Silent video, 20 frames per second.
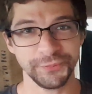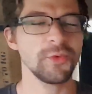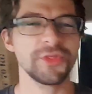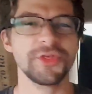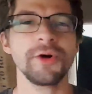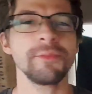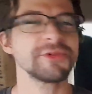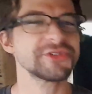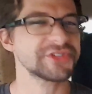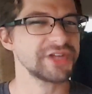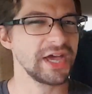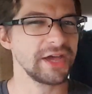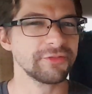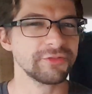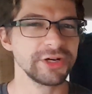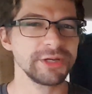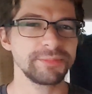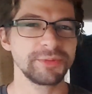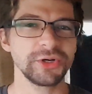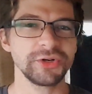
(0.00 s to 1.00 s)
With almost
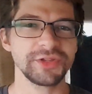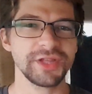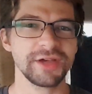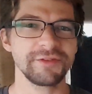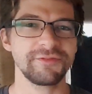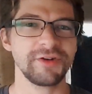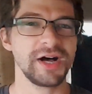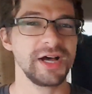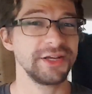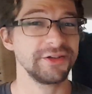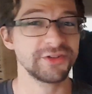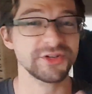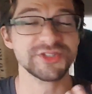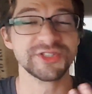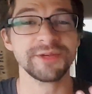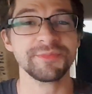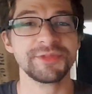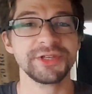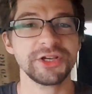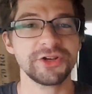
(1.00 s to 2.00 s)
every build I find, there's
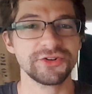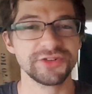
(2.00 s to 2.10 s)
something